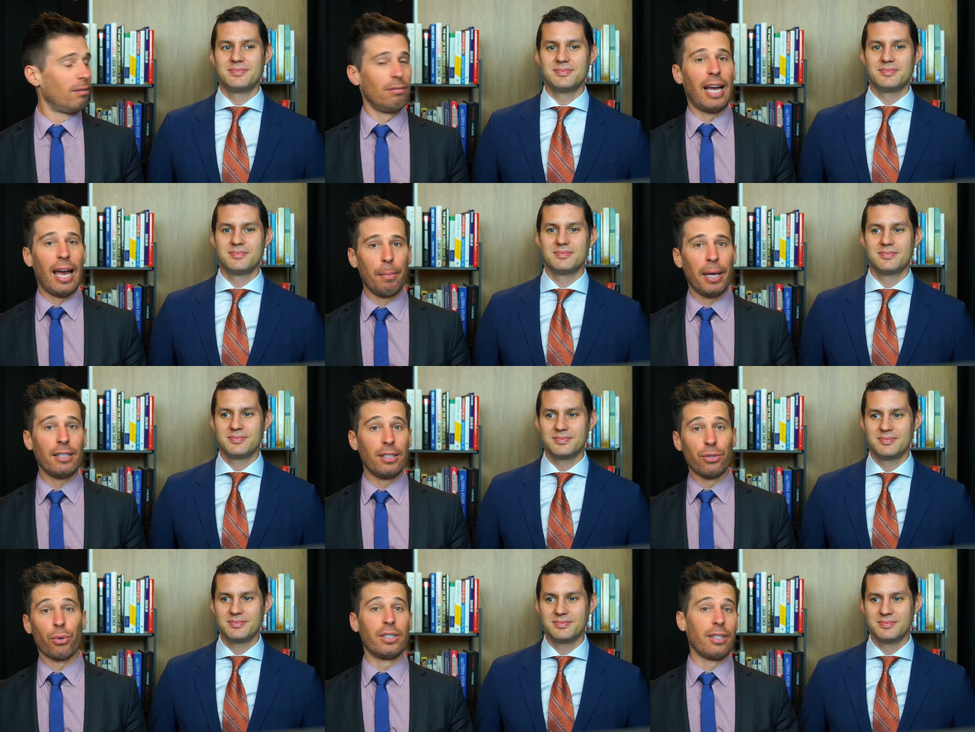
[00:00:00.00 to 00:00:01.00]

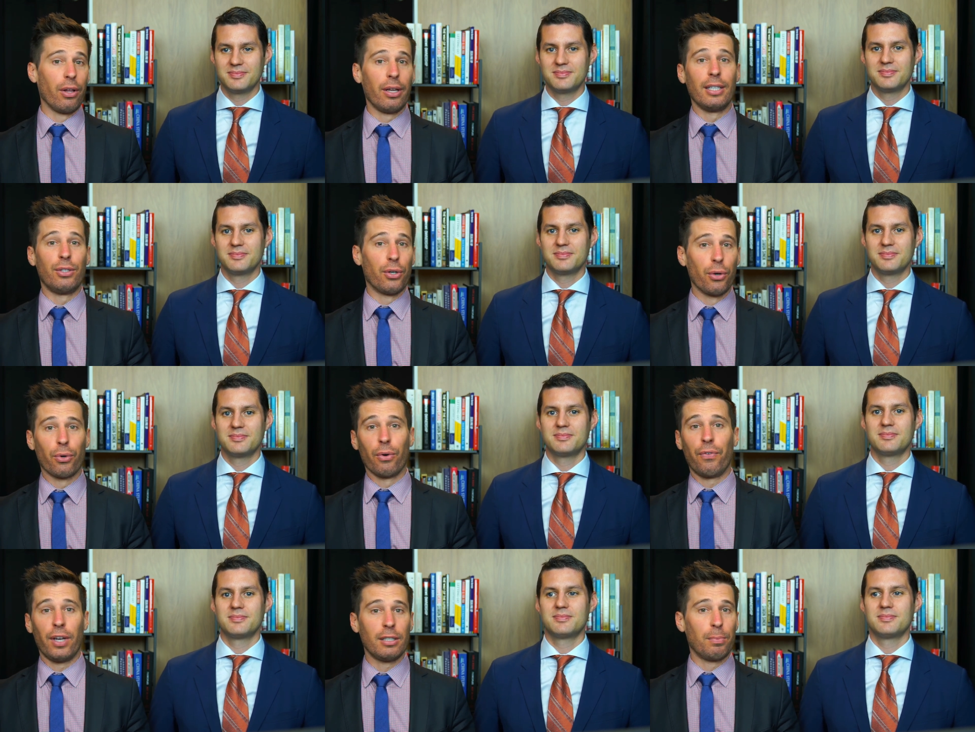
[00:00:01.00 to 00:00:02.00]
Speaker 1: databases or selling it to
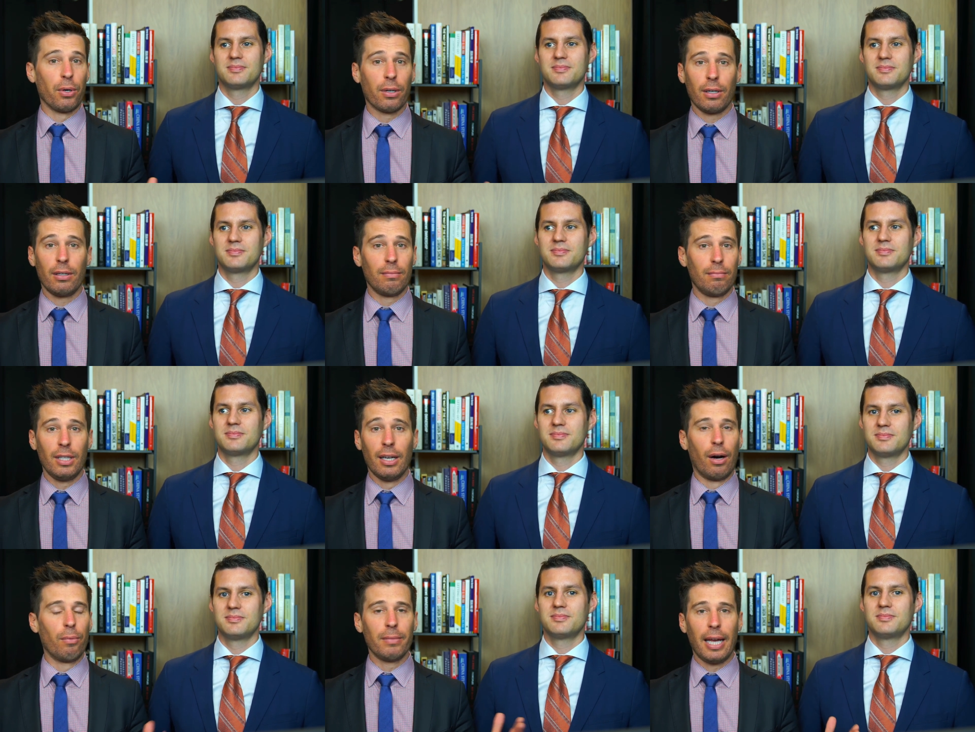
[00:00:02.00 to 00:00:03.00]
Google, Facebook,
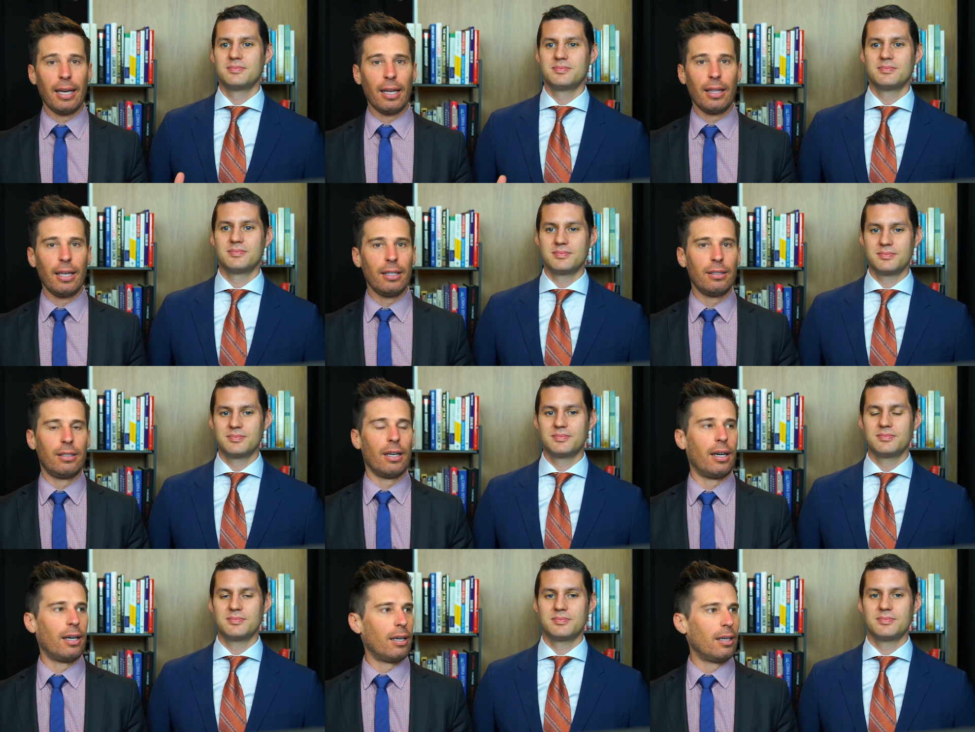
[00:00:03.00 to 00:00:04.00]
you know, any of these.
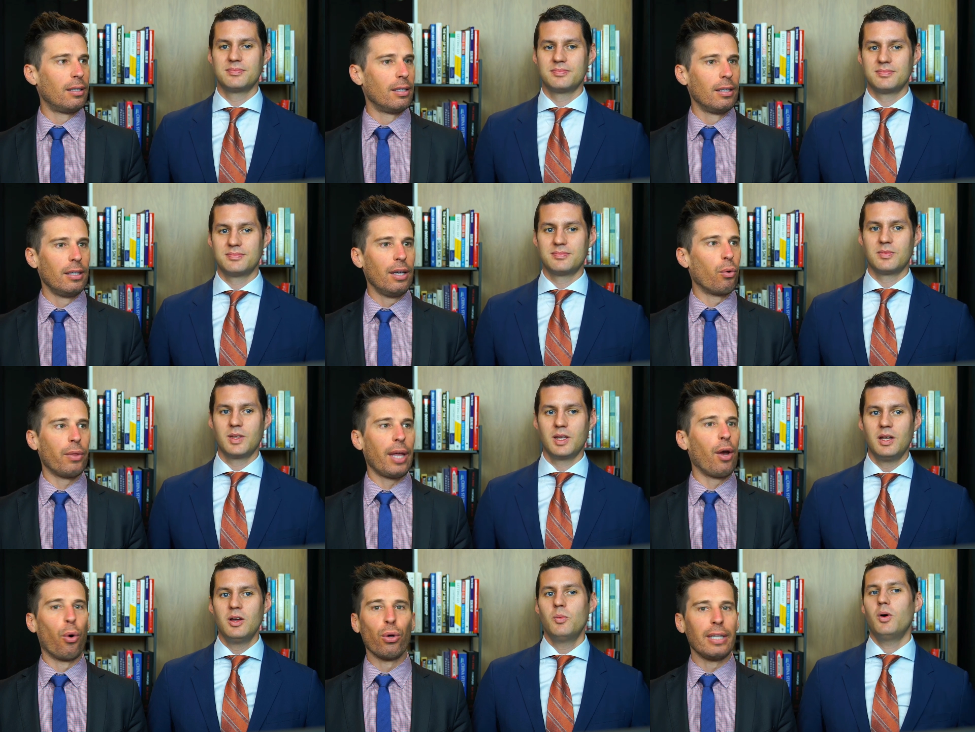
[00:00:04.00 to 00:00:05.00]
Uh, you know,
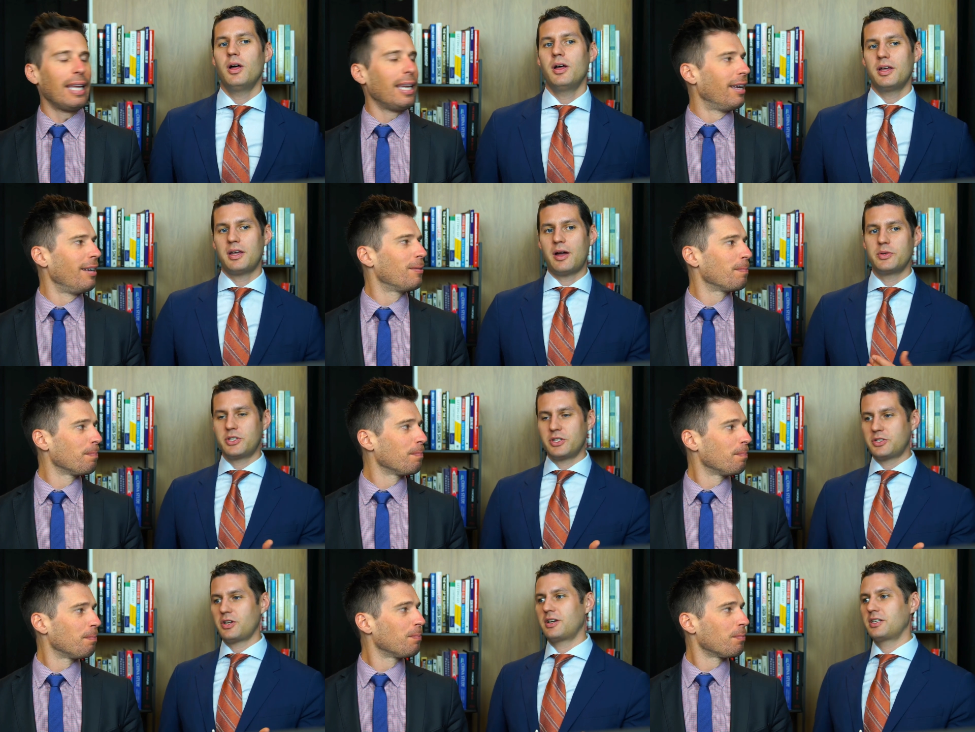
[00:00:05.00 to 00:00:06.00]
they all well, need it. I
Speaker 2: was
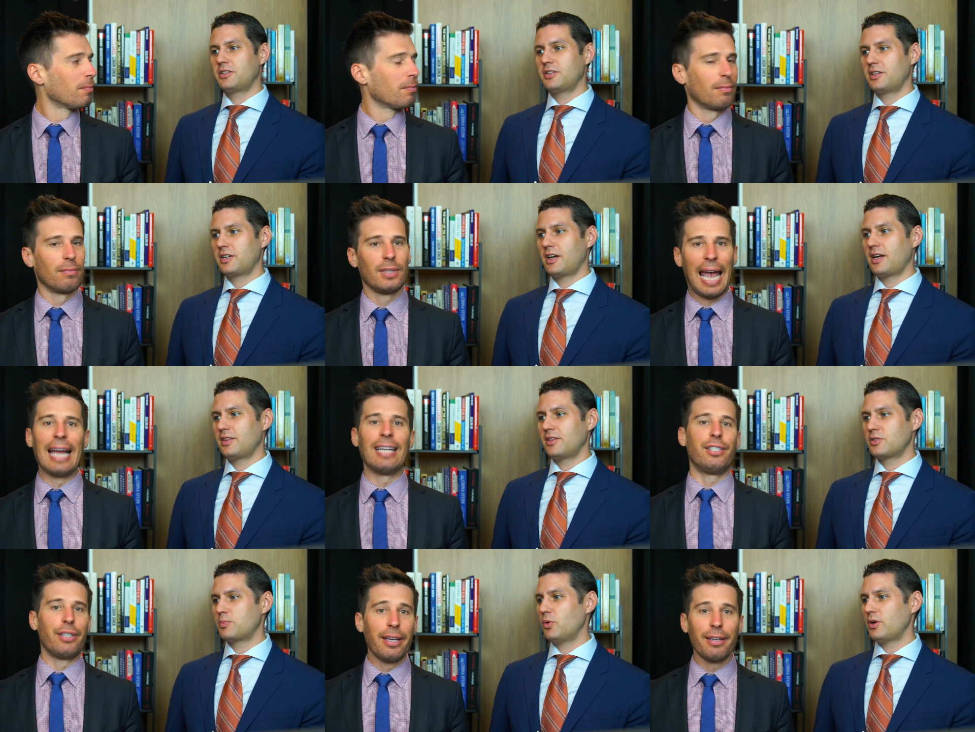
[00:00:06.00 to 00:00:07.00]
just talking to the guy Etsy.
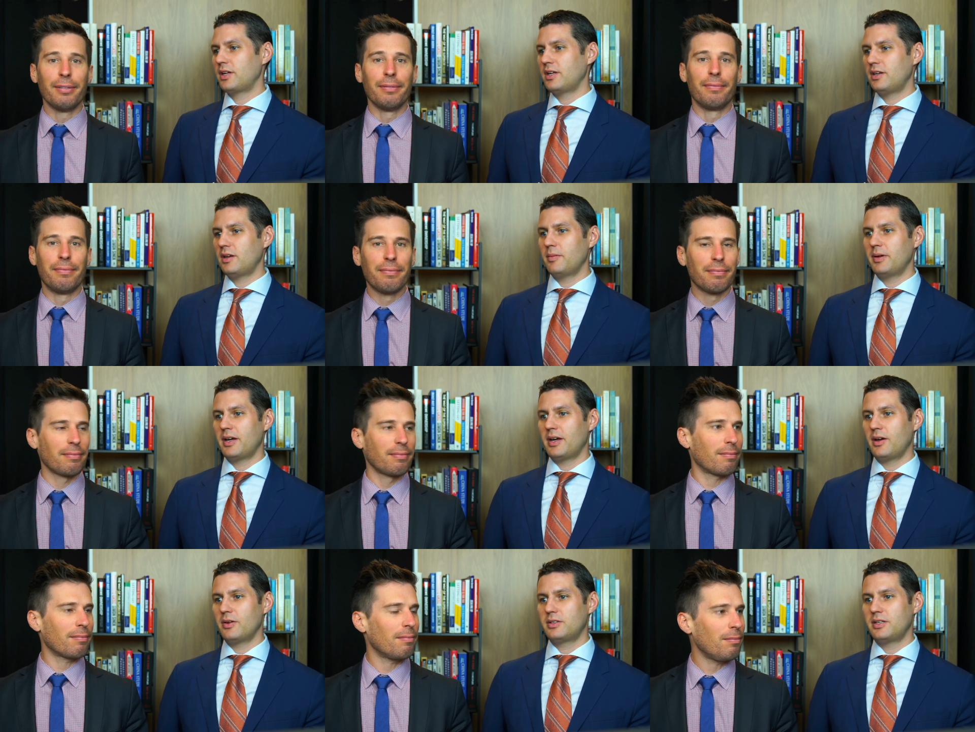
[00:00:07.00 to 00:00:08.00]
this morning
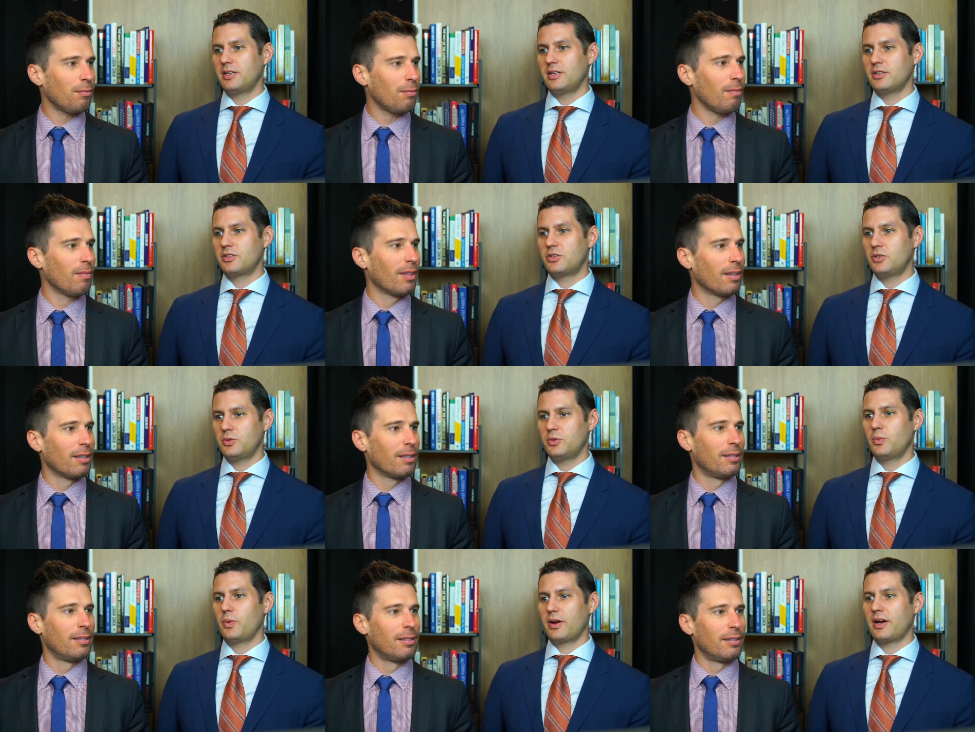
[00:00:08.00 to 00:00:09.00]
about his
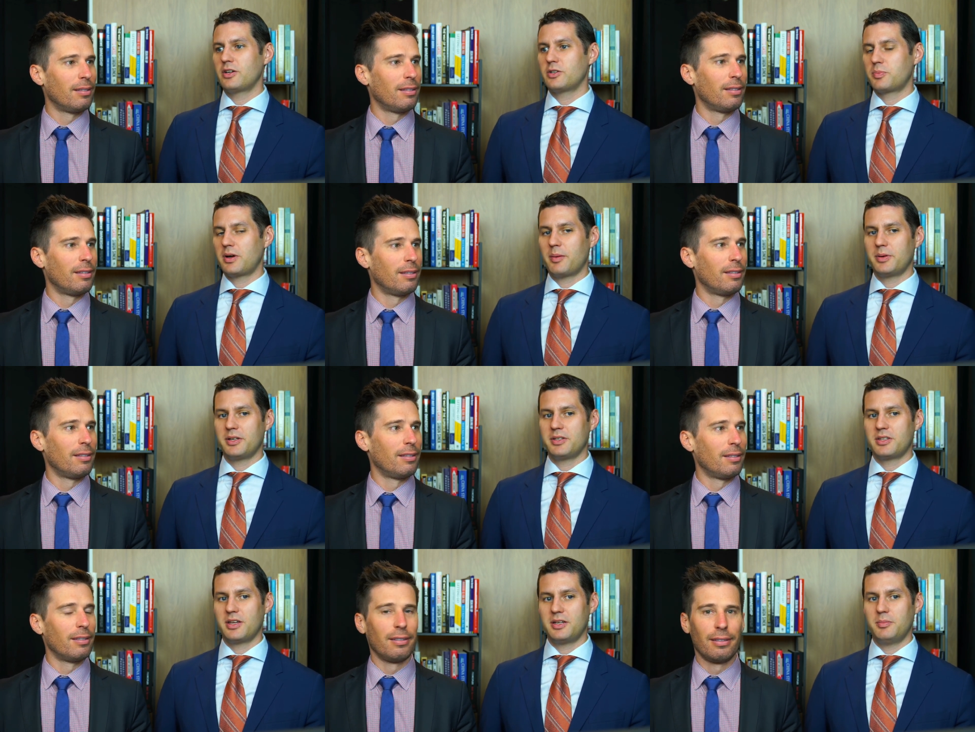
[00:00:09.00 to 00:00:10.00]
two warehouse
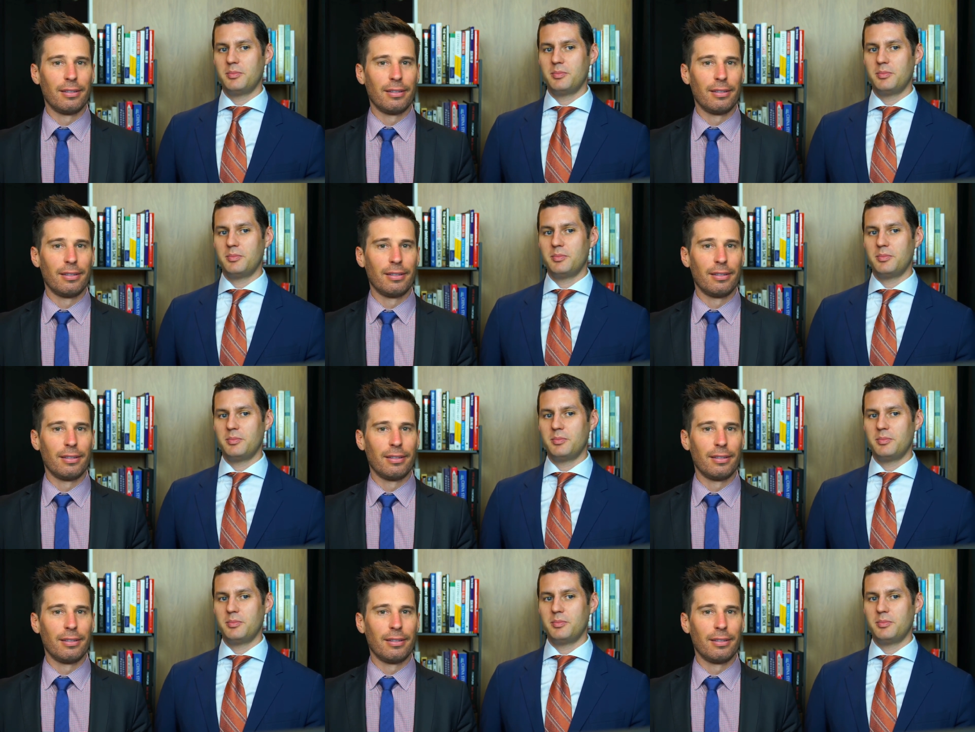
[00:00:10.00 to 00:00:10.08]
properties that he